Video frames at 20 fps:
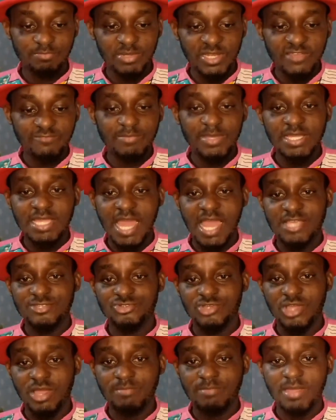Believe me,
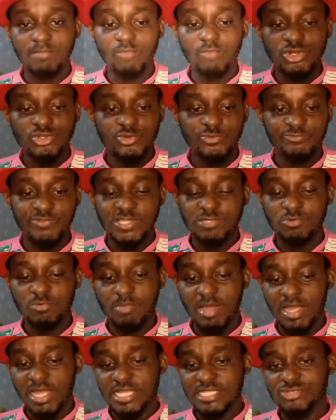guys, you can make money through
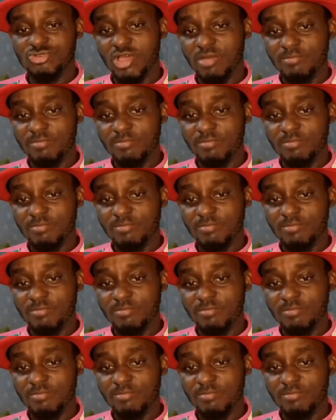Facebook marketing.